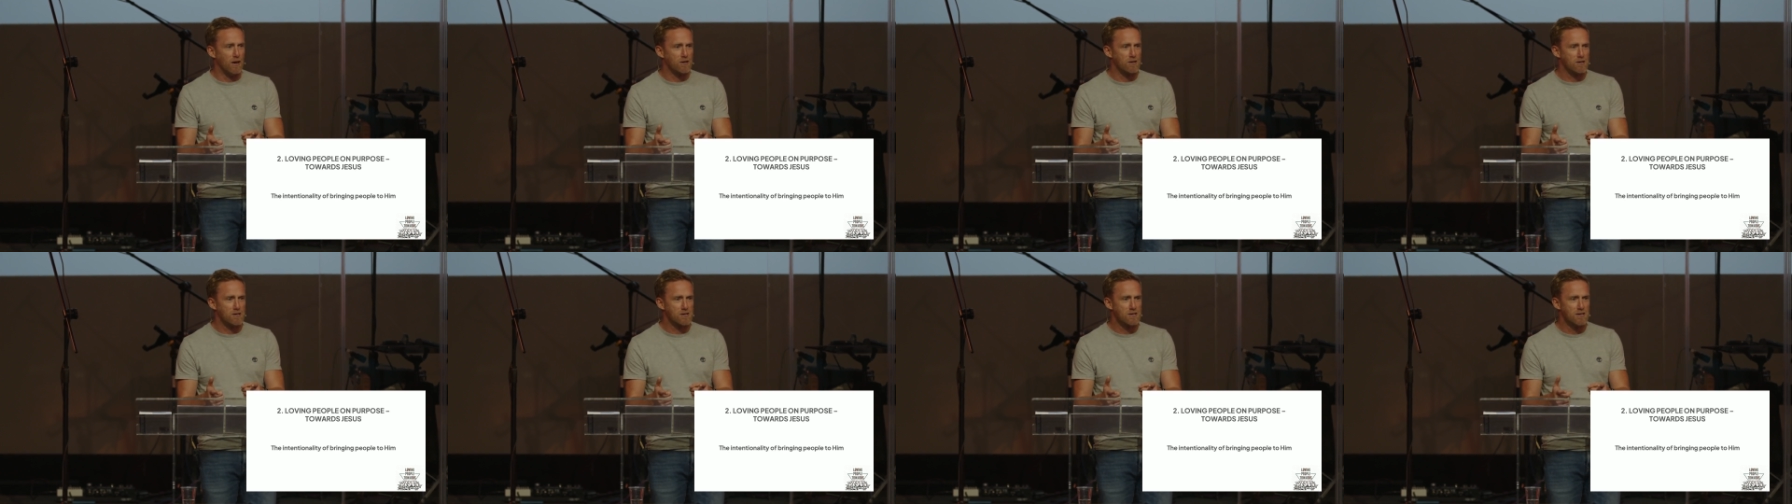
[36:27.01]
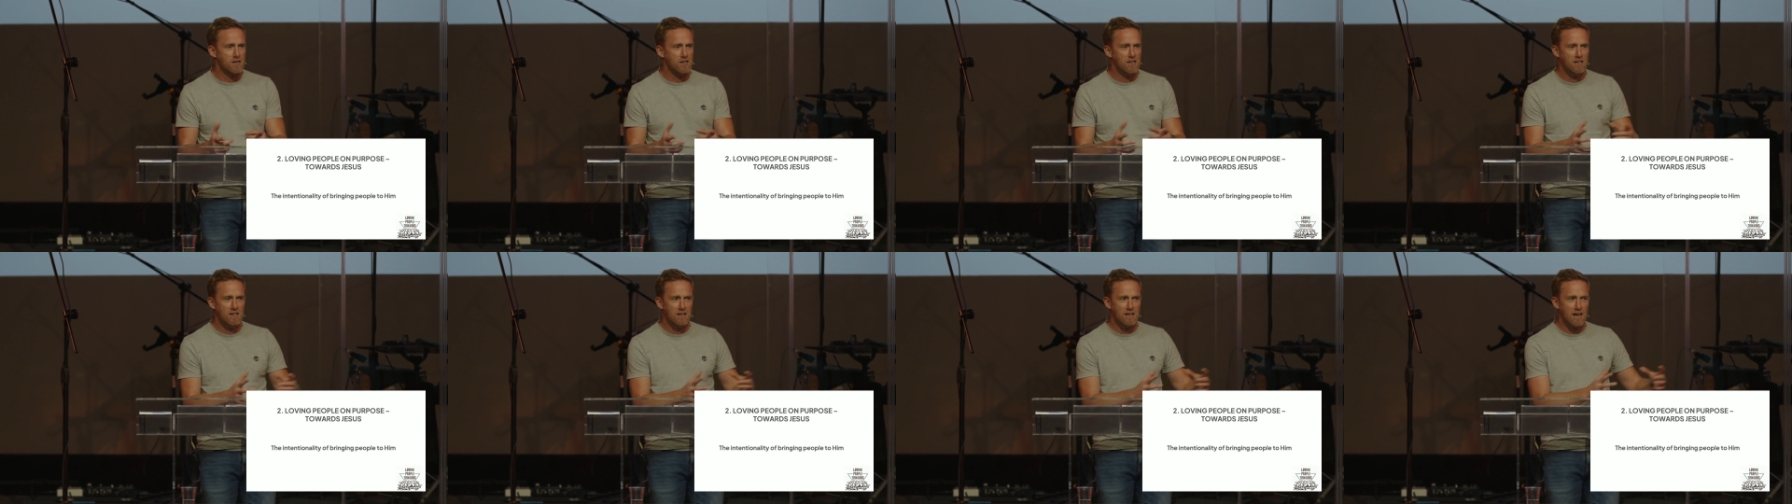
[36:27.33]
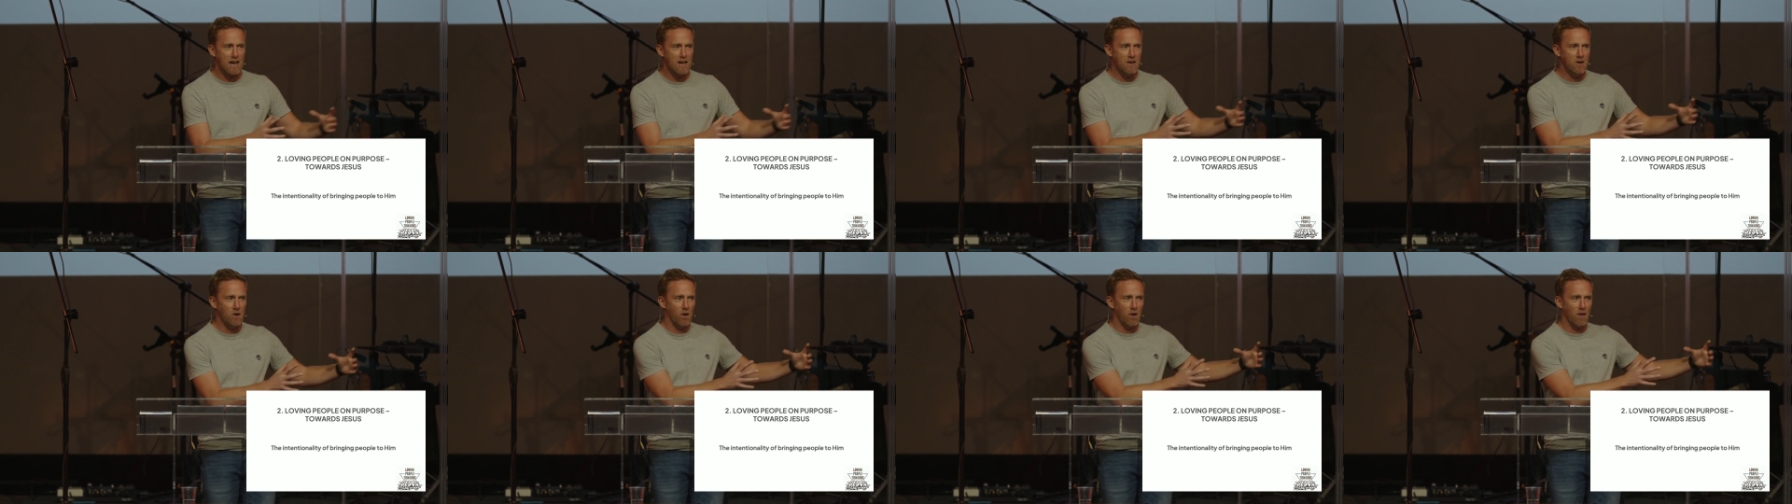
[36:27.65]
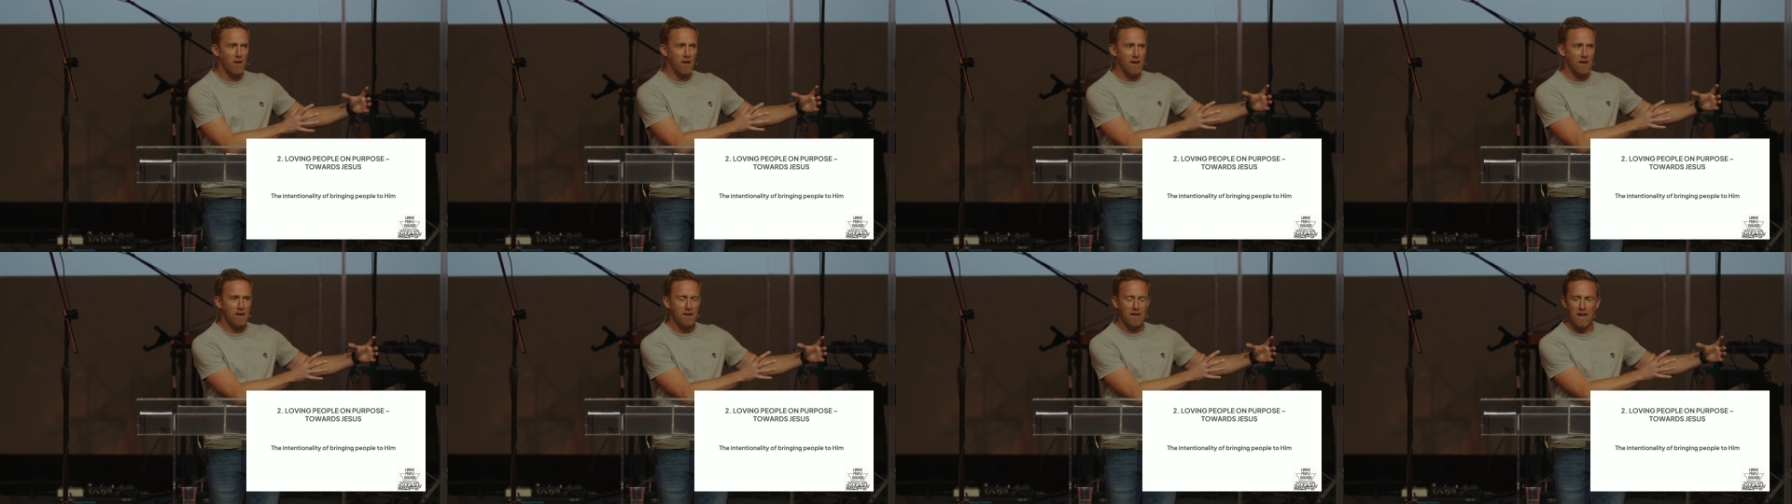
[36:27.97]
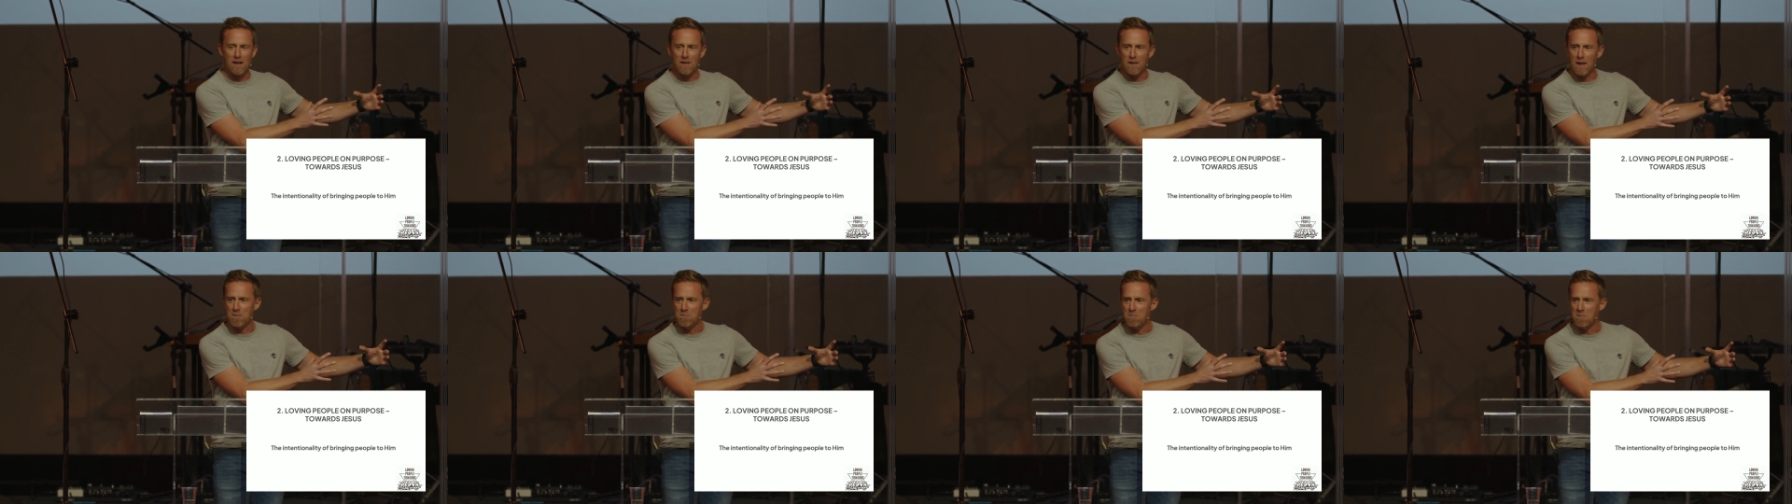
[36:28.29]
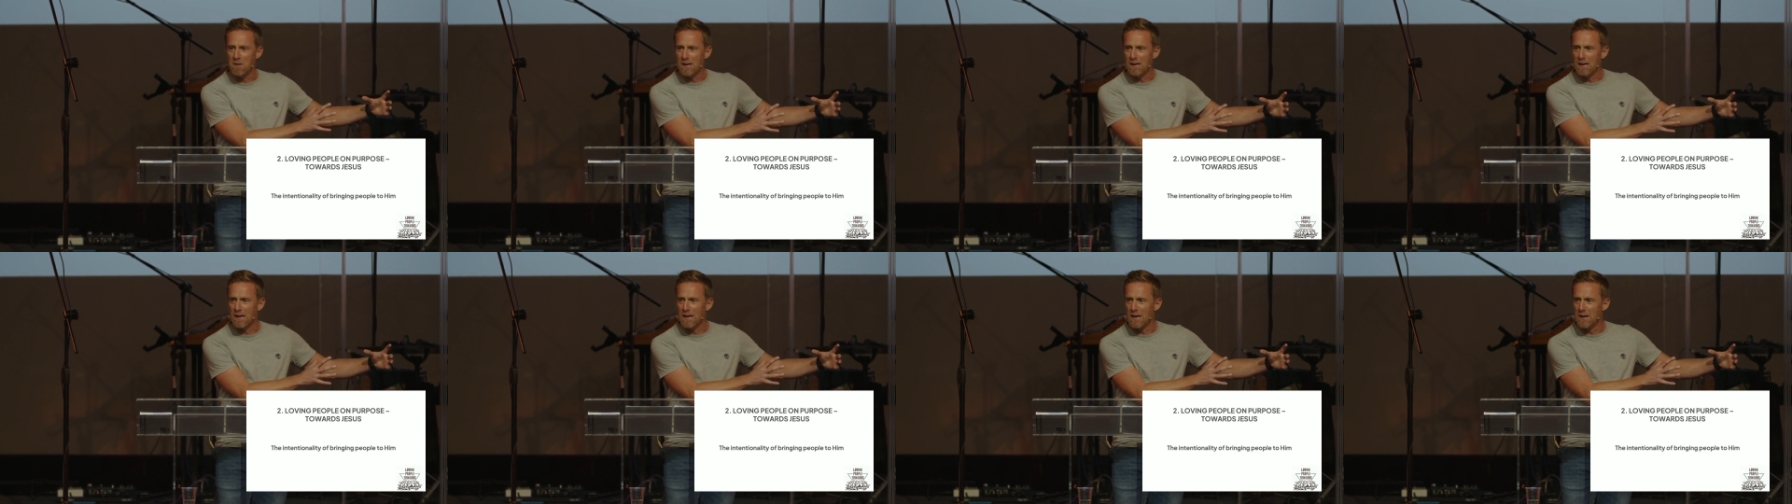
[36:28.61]
us and not let, let
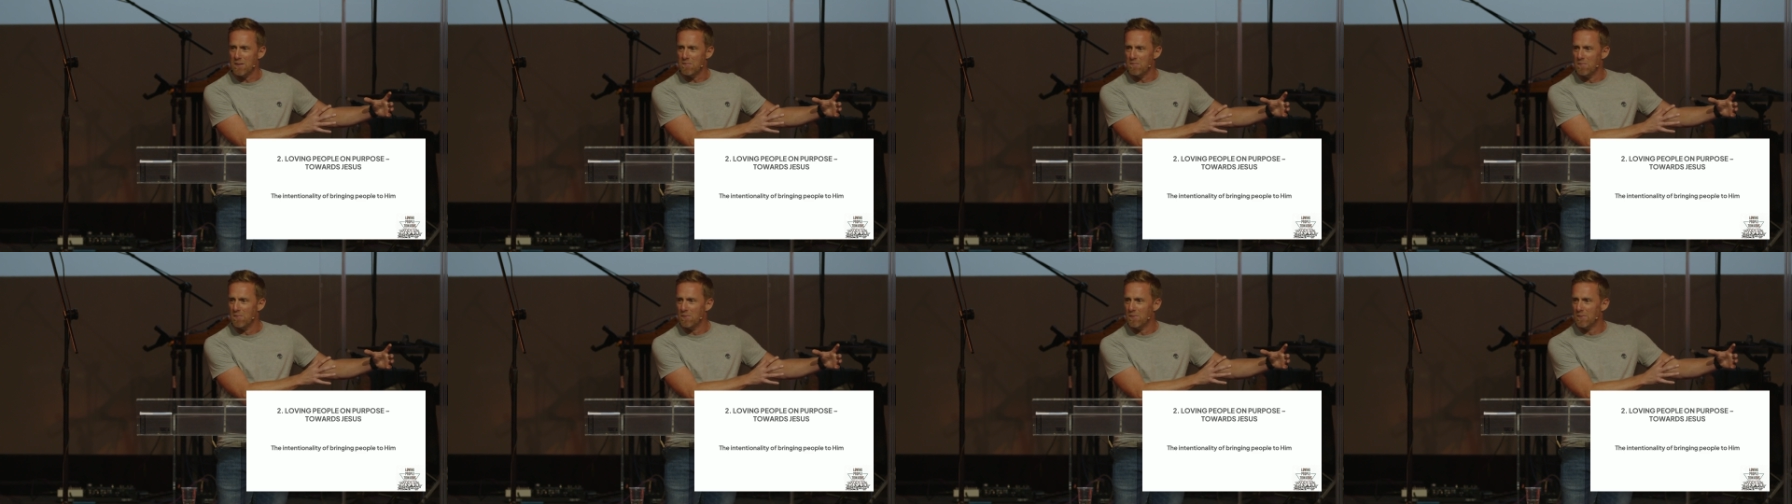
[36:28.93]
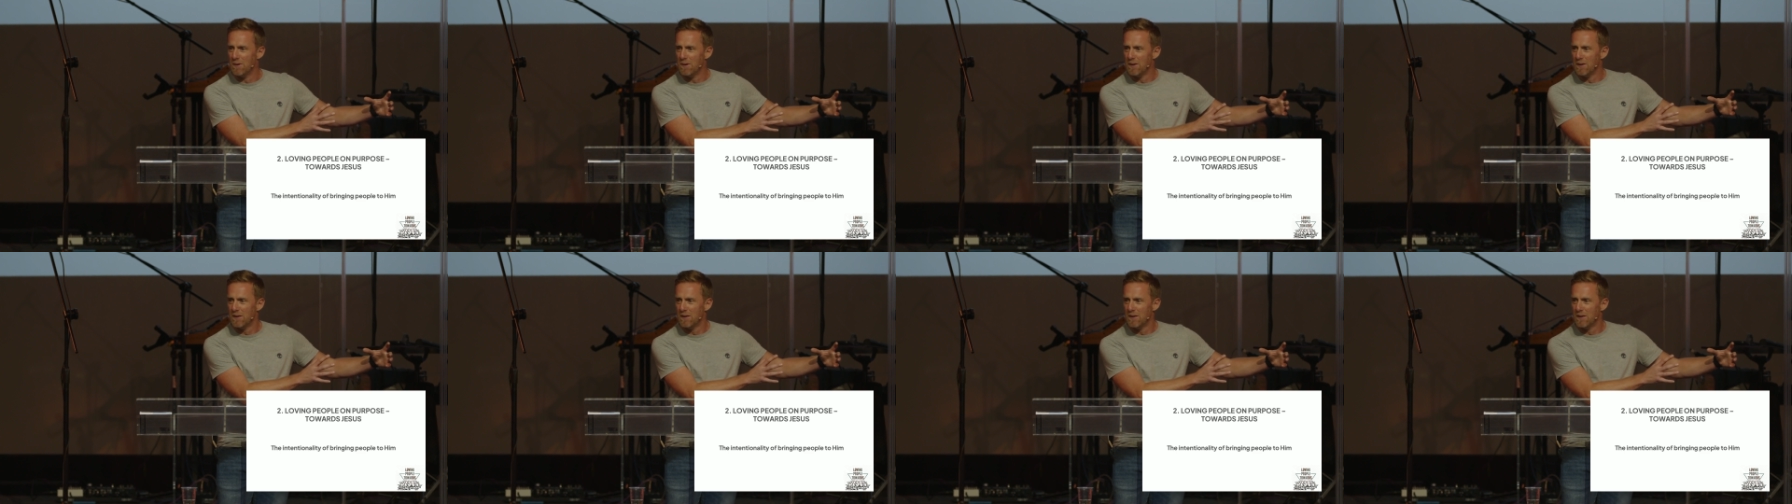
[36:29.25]
them meet him